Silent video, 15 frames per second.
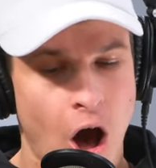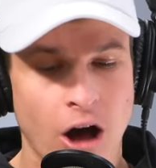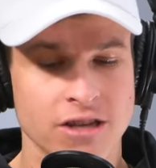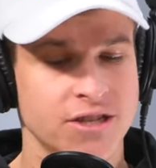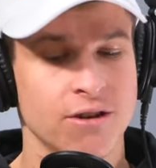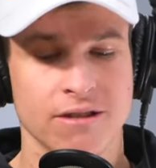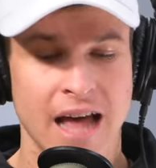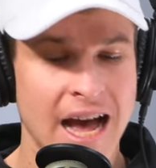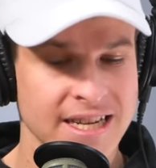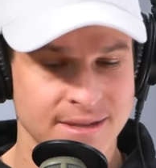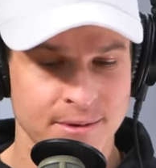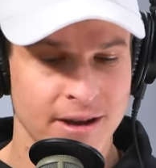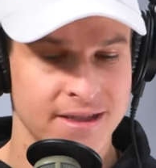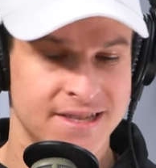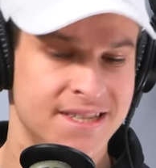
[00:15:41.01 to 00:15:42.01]
also
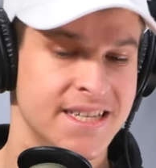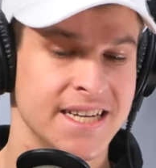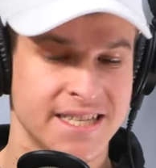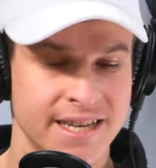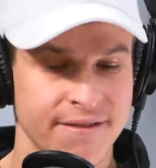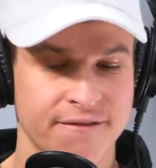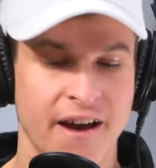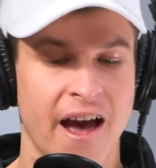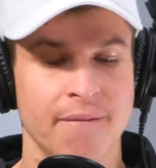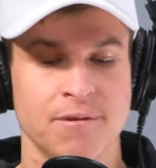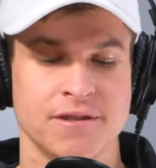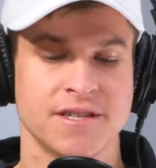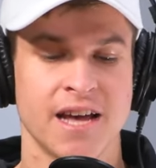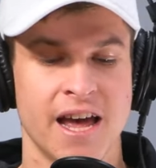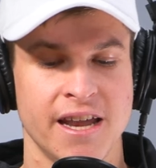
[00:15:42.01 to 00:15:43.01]
last month,
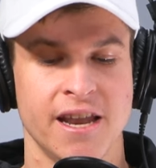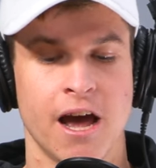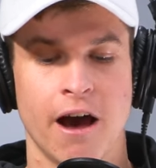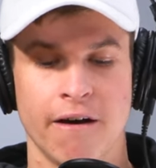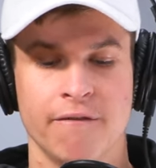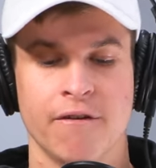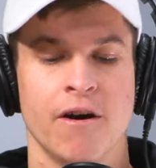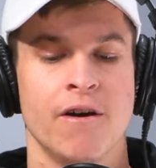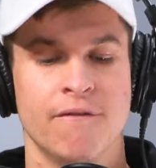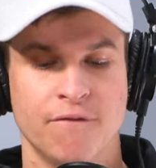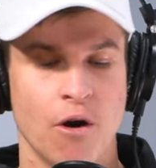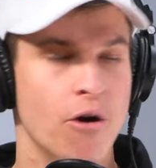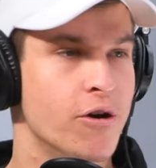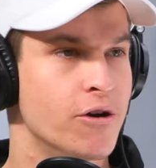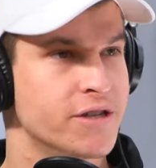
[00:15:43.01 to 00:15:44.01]
65% of
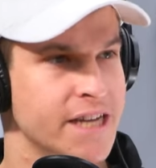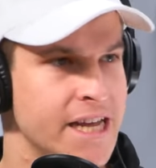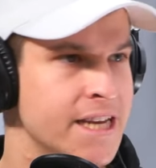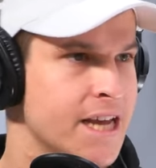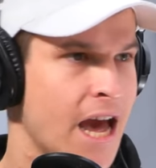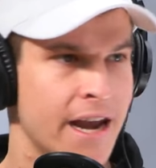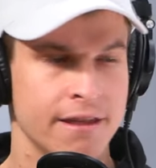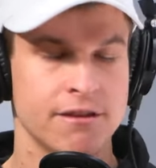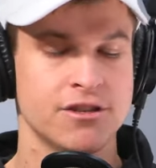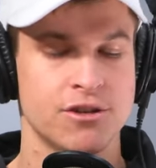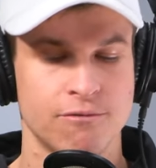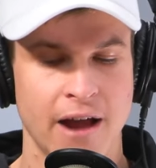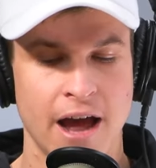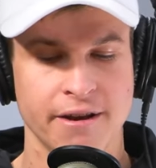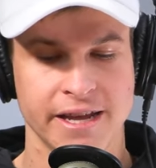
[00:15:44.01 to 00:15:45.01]
voters in kind of the
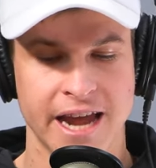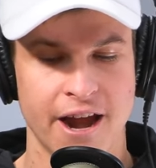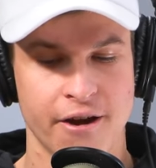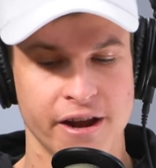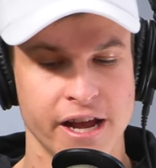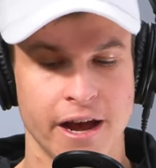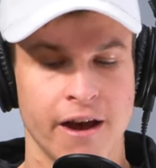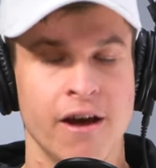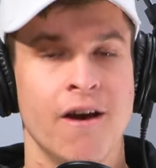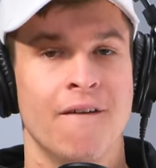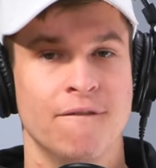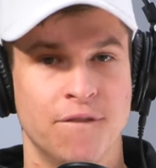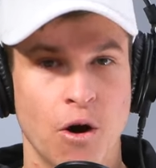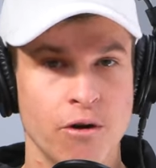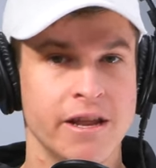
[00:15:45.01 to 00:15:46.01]
surrounding area
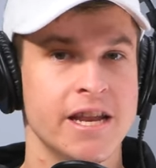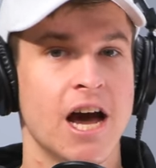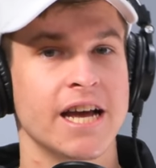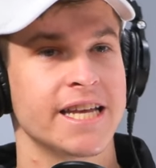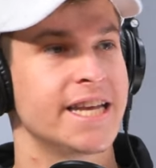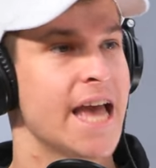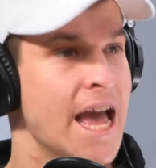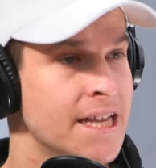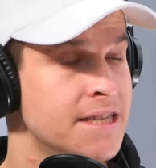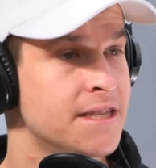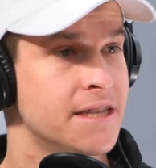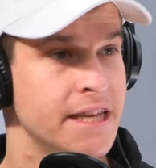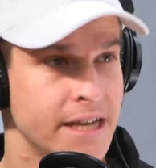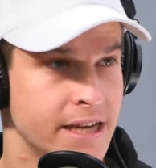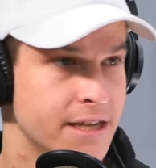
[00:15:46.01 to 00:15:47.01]
voted
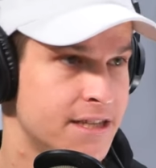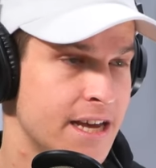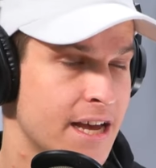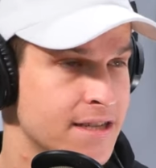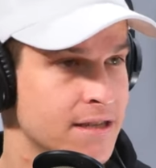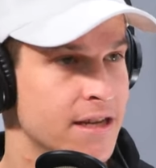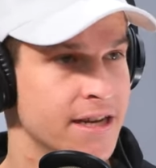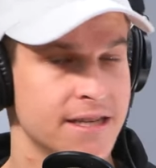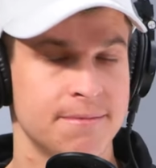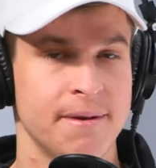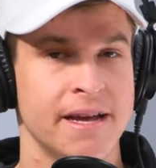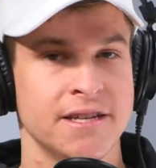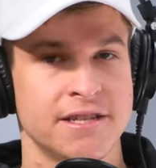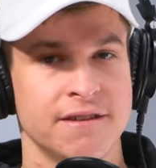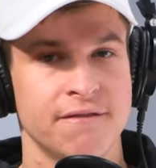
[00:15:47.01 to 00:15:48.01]
against the Tesla
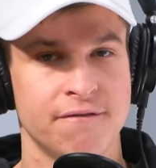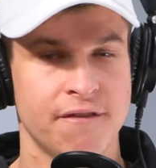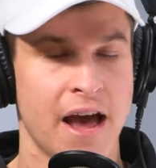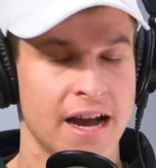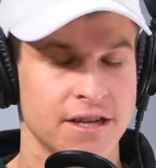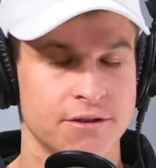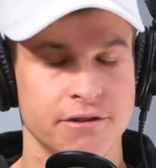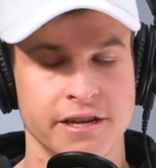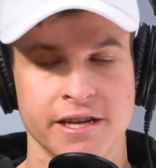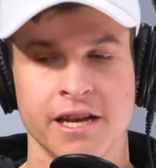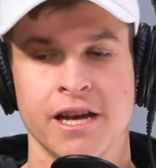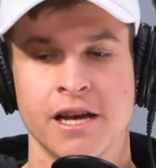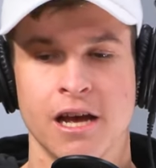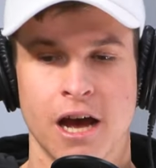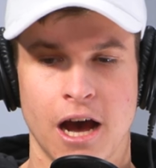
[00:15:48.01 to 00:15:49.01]
expansion
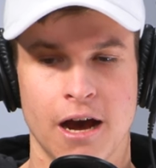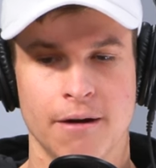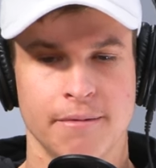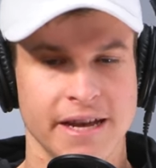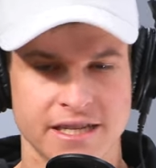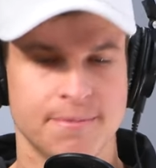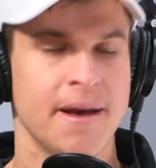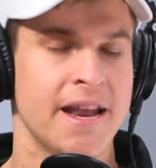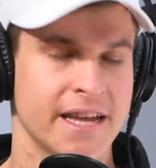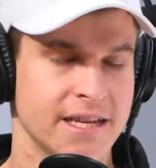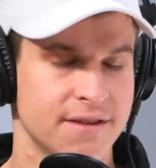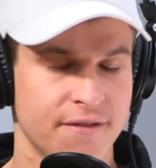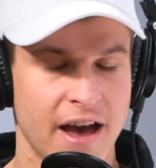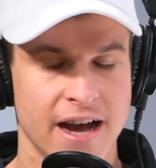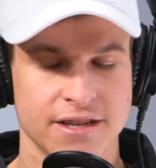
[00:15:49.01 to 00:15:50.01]
factory um, expanding
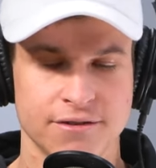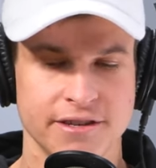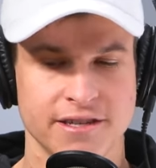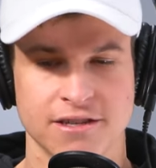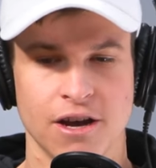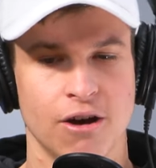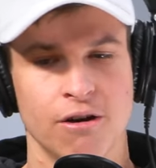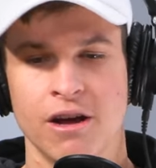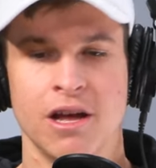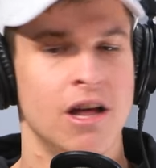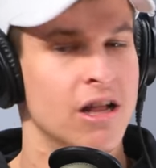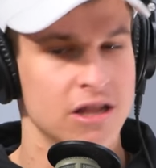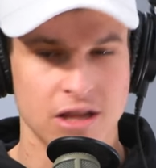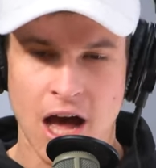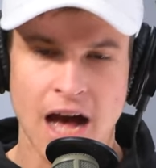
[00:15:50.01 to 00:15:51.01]
its factory. So
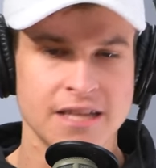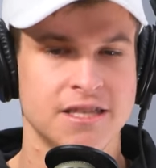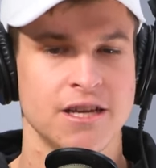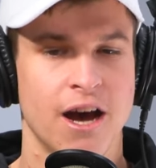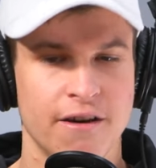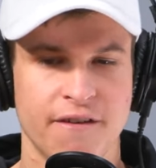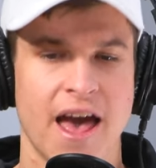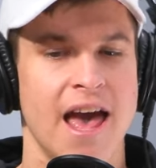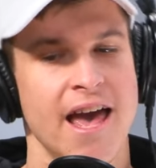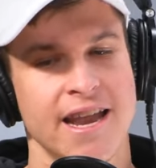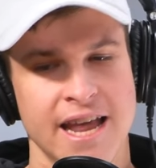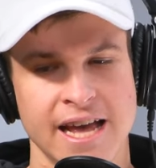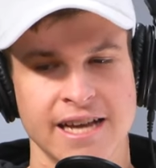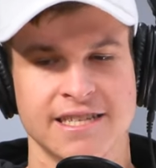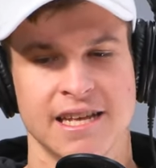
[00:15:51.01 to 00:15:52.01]
lots of
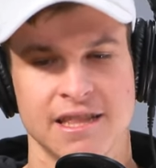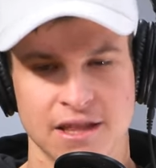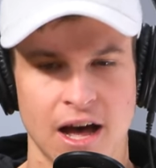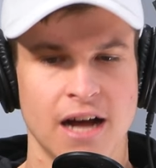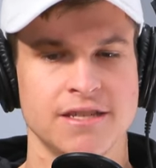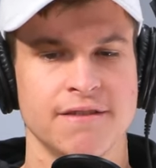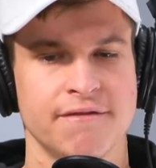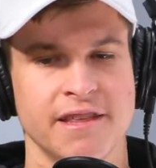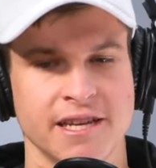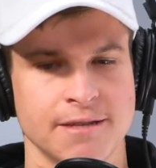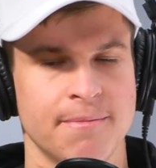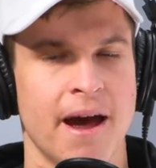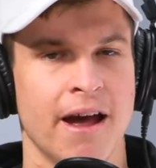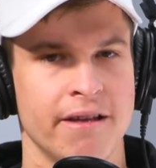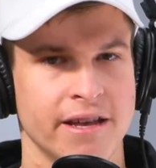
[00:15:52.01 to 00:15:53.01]
headaches and lots of
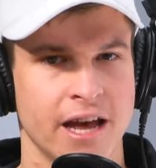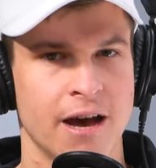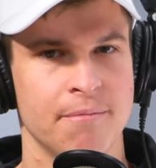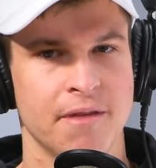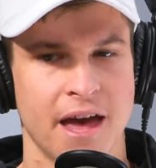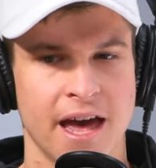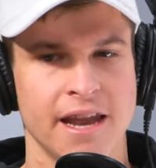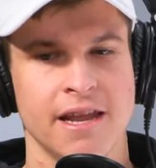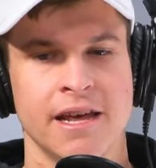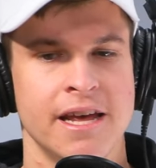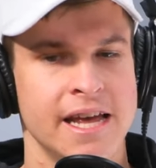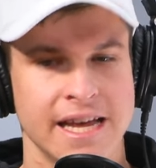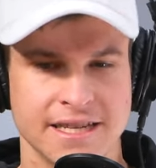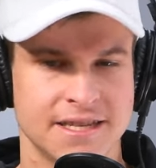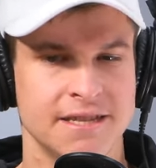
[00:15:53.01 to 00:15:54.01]
things piling up that
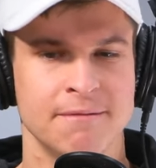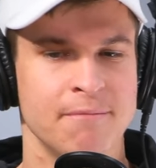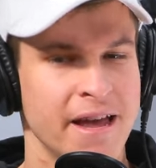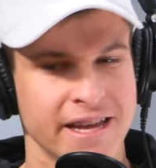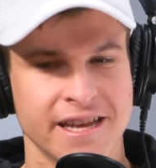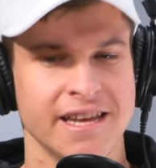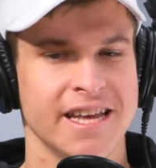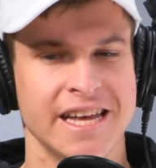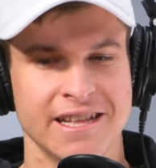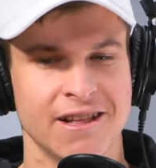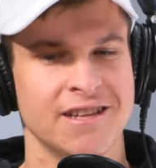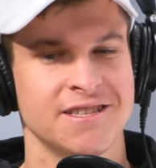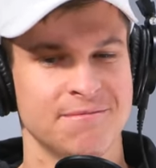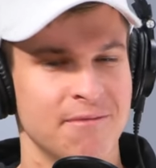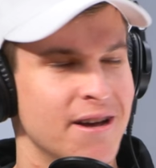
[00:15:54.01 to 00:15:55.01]
is making
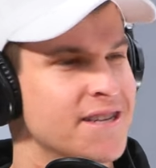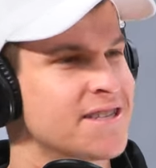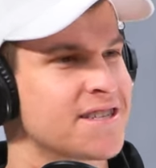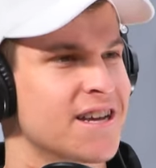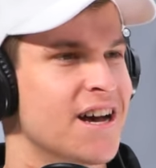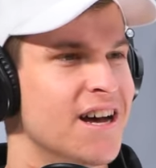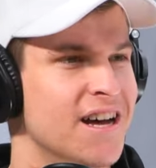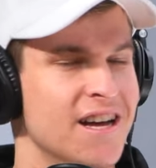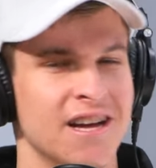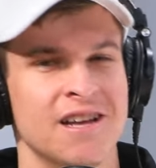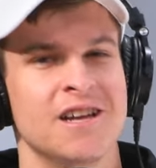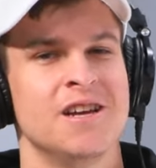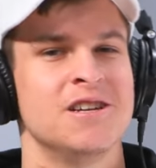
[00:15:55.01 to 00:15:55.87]
Elon's Musk uh,